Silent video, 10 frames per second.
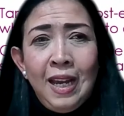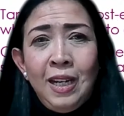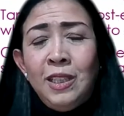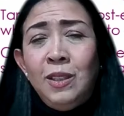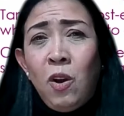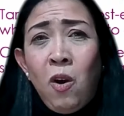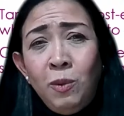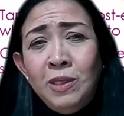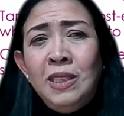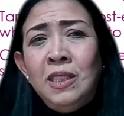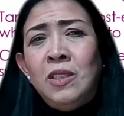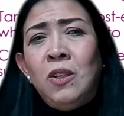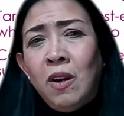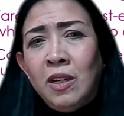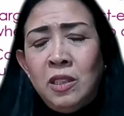And it always need to
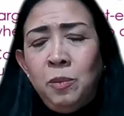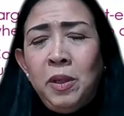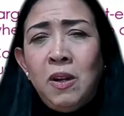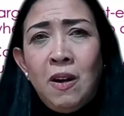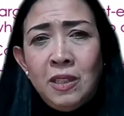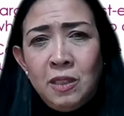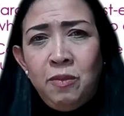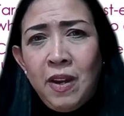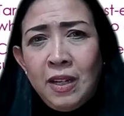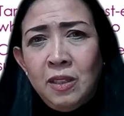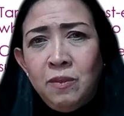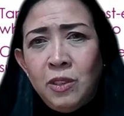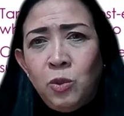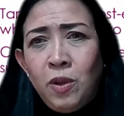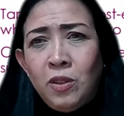target to be cost effective
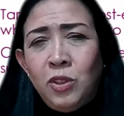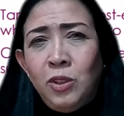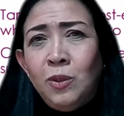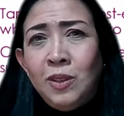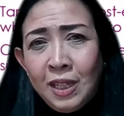as well too.